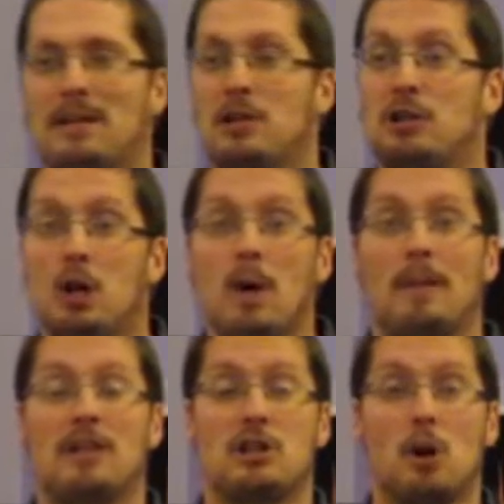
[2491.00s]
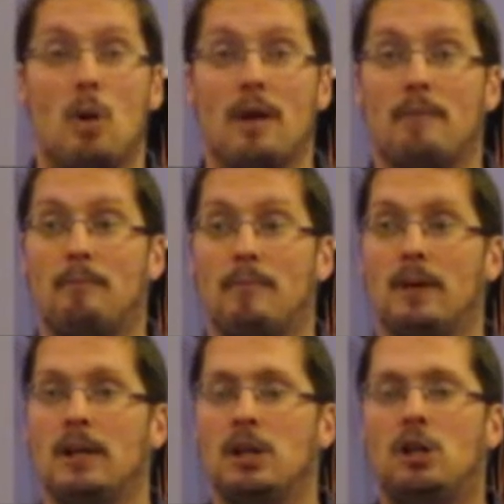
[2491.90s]
mean, but you do it because you don't want
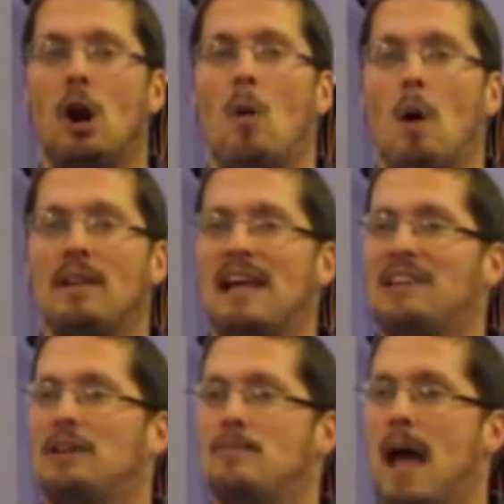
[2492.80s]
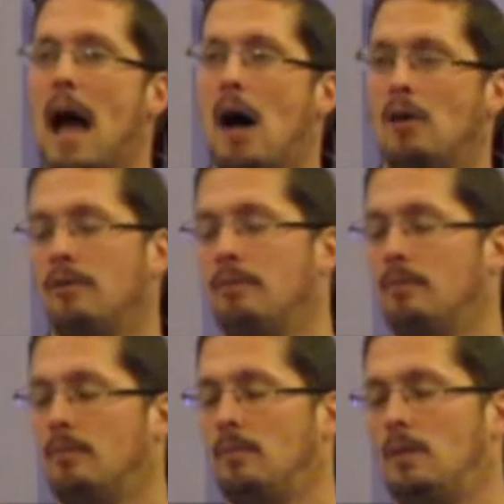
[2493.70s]
to let them down.
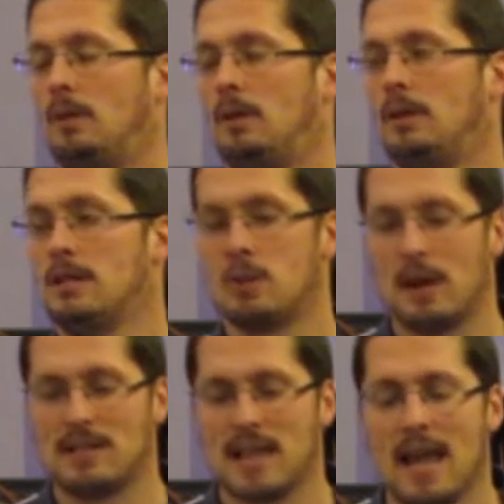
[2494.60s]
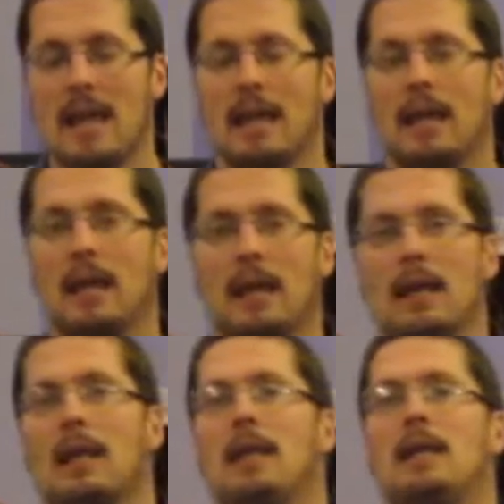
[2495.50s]
So I'd say,
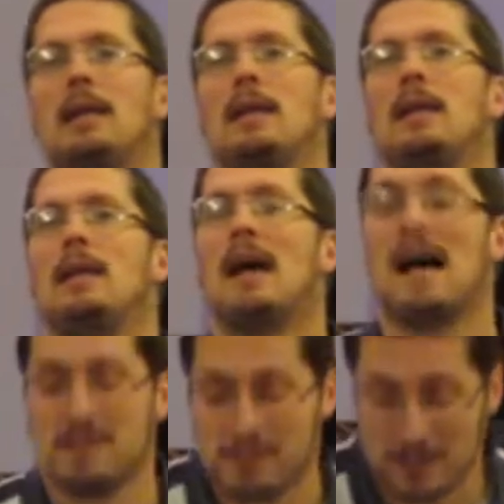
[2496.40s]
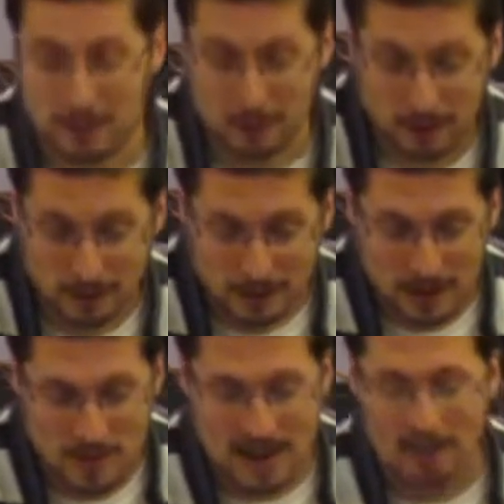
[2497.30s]
yes.
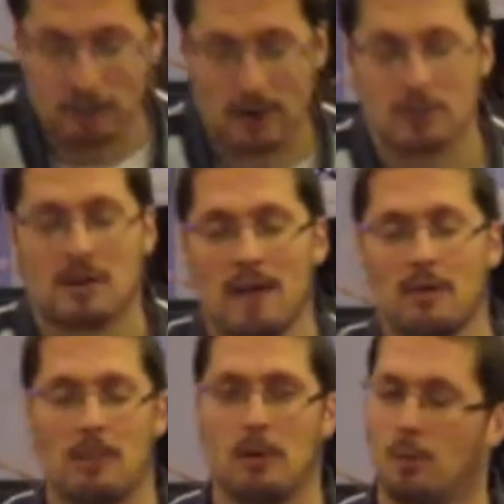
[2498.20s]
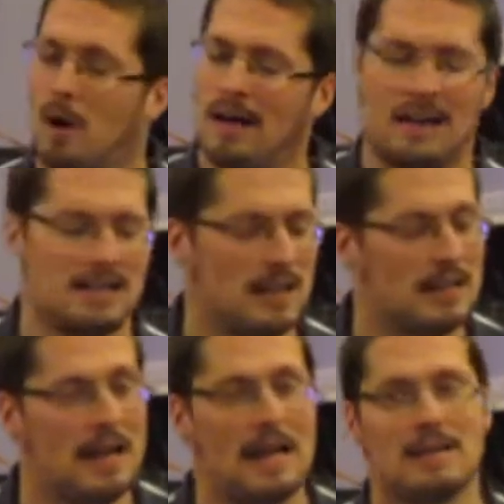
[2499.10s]
And then after I was driving home, I'm going, why did I
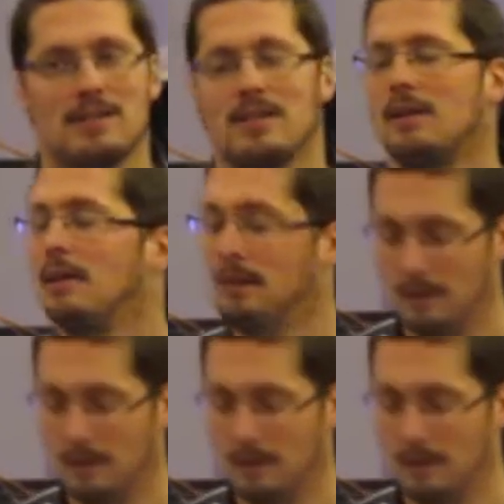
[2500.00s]
say yes?